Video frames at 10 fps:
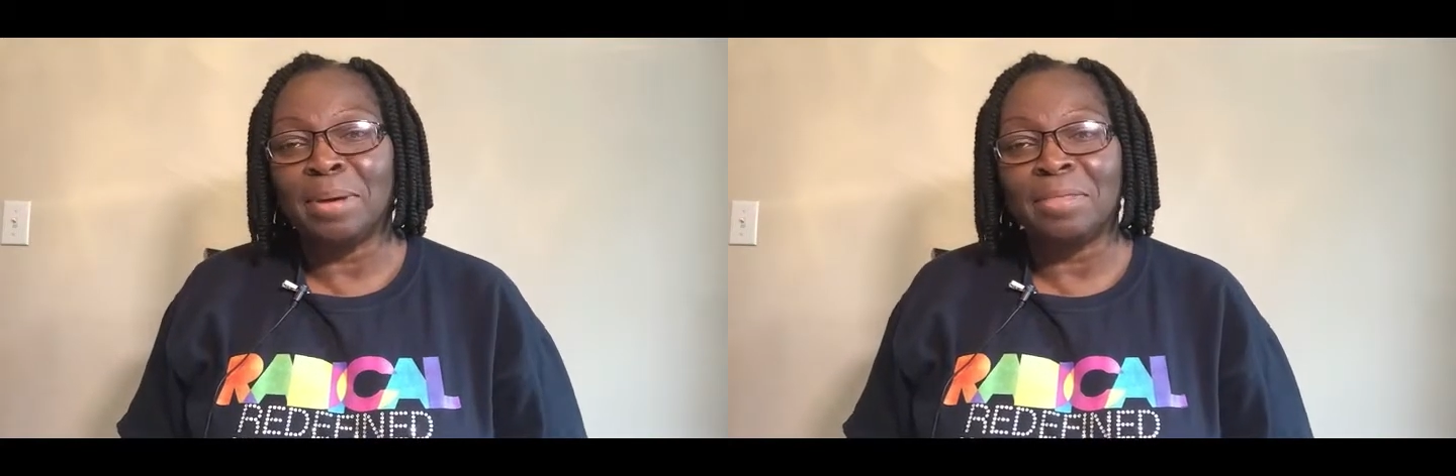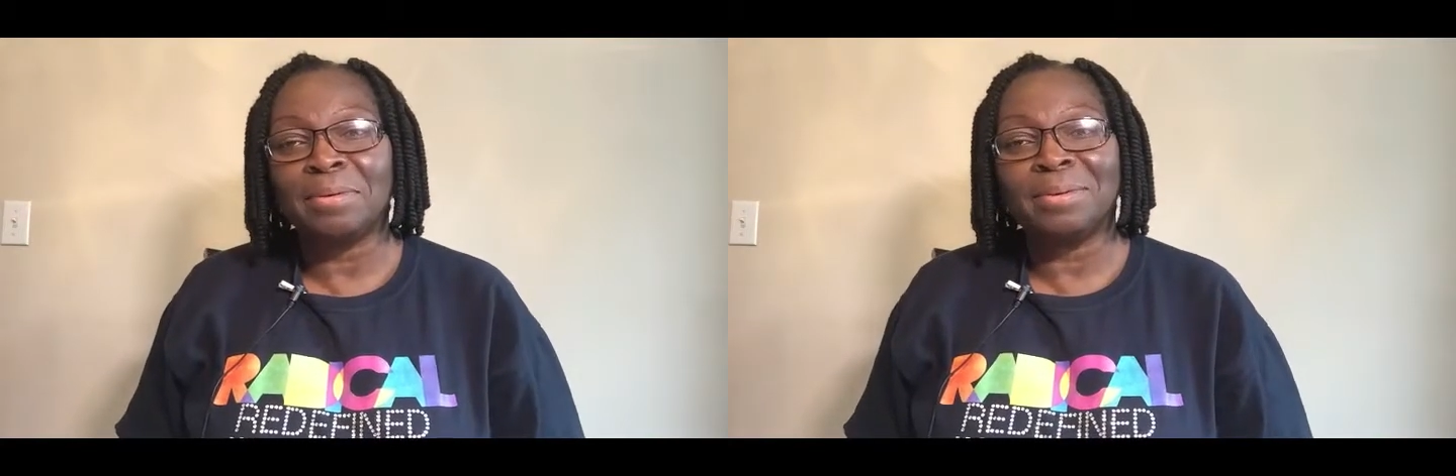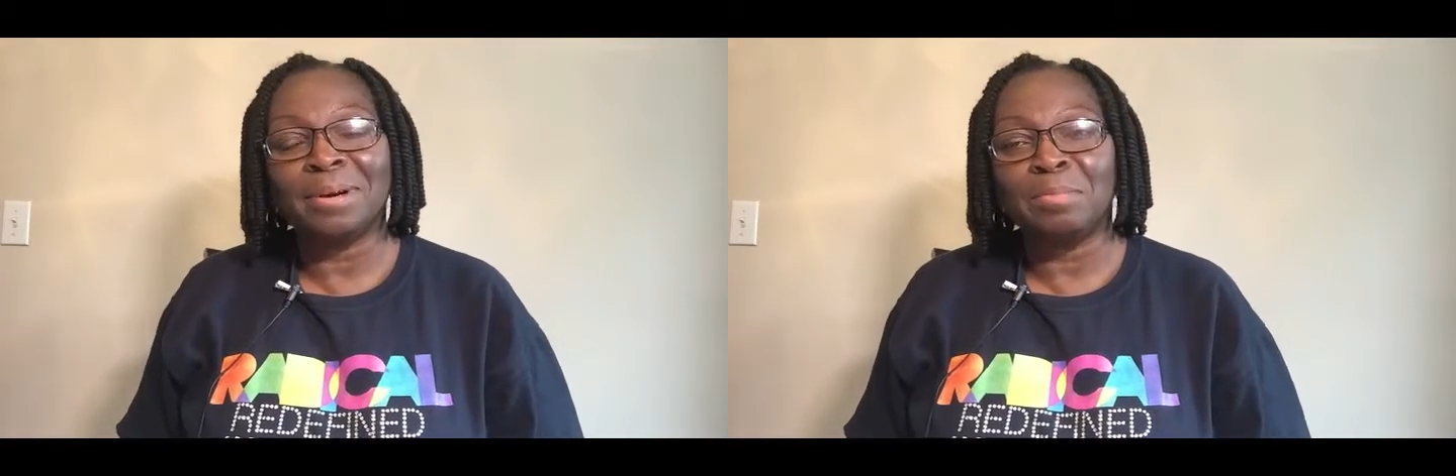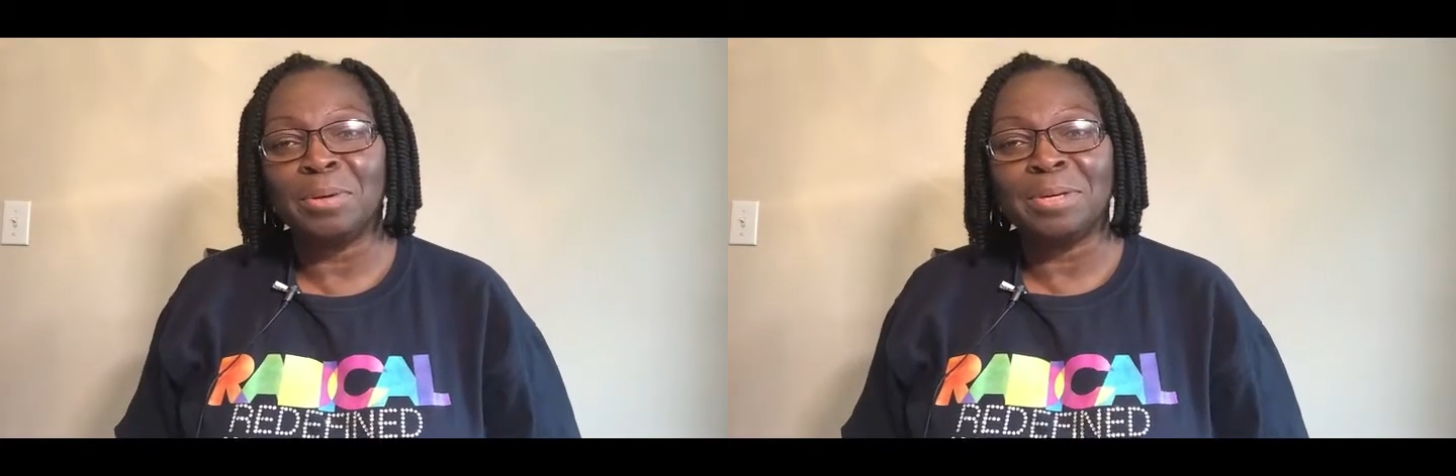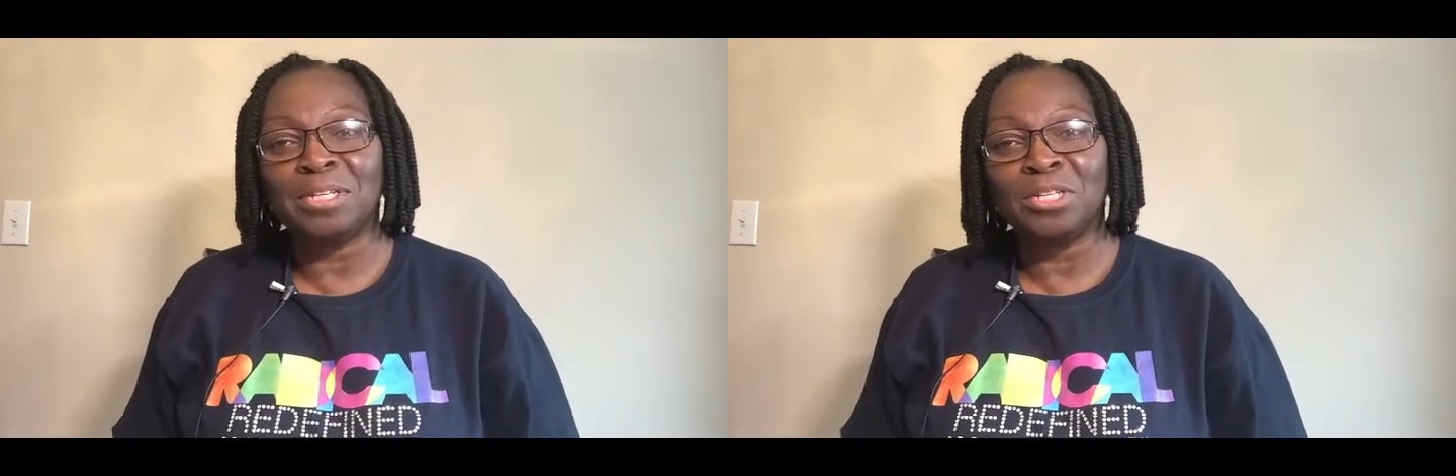Bethel
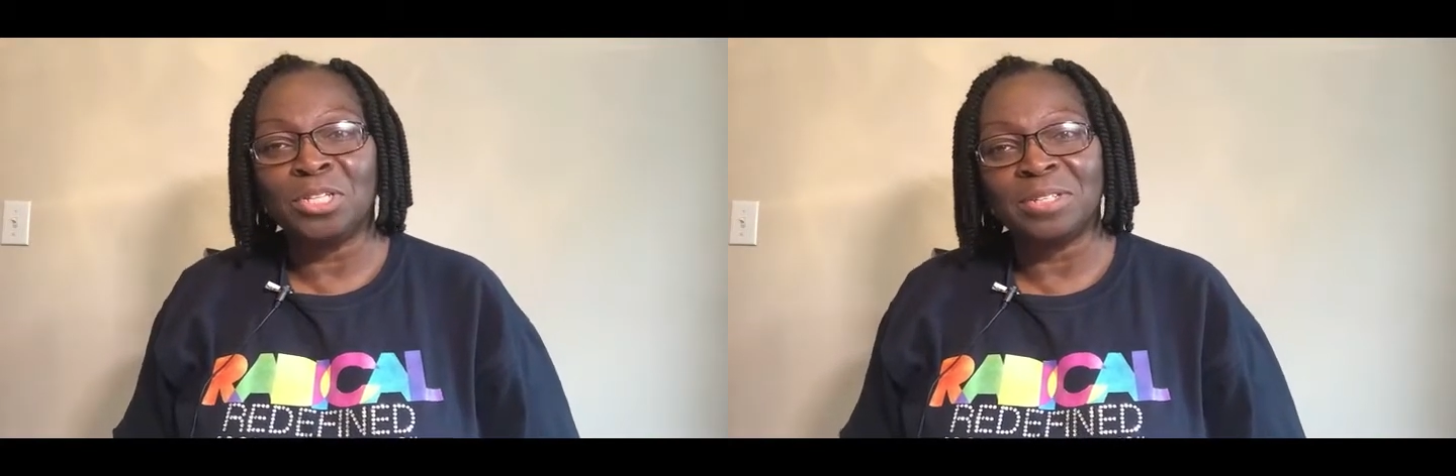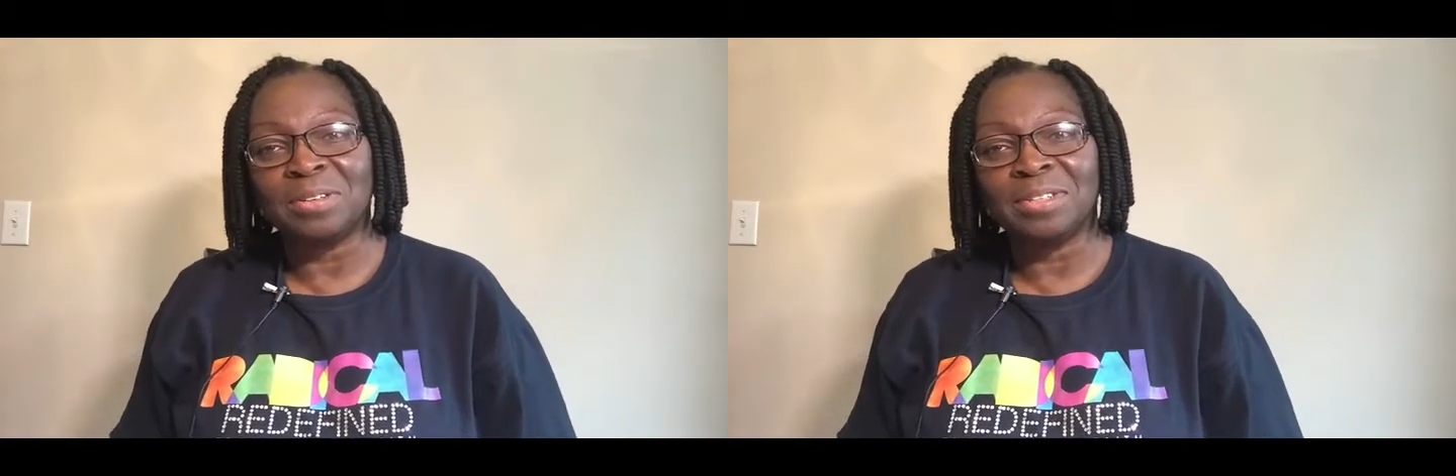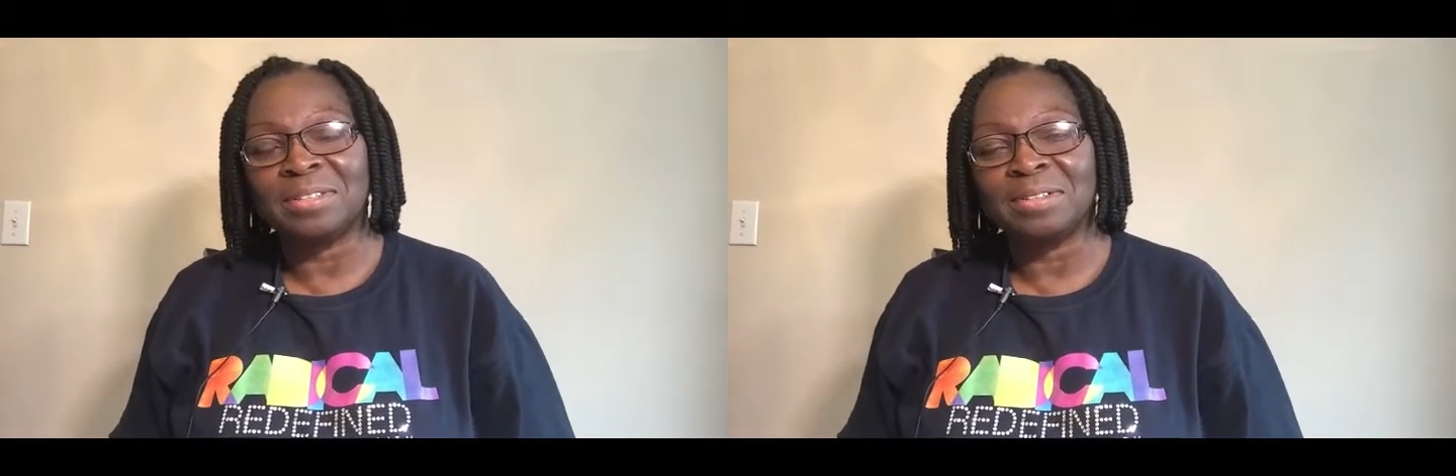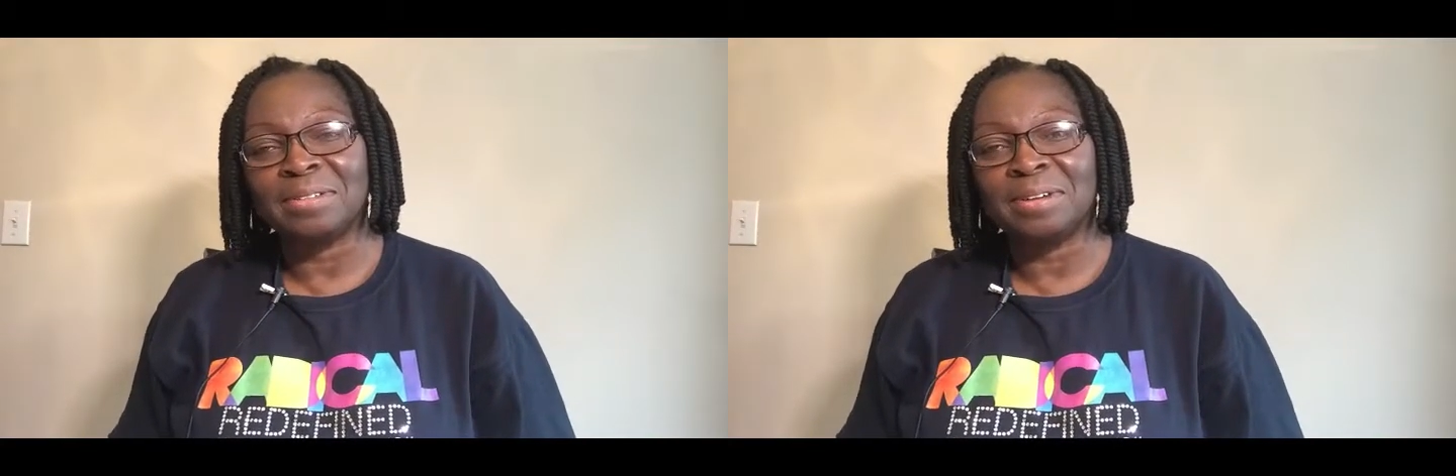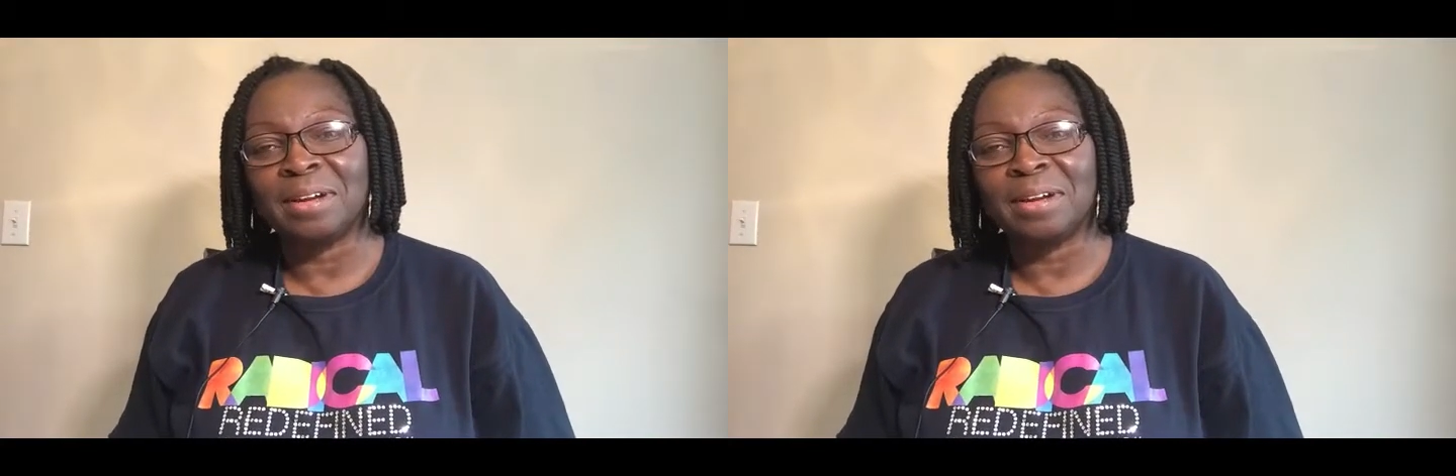Community Church.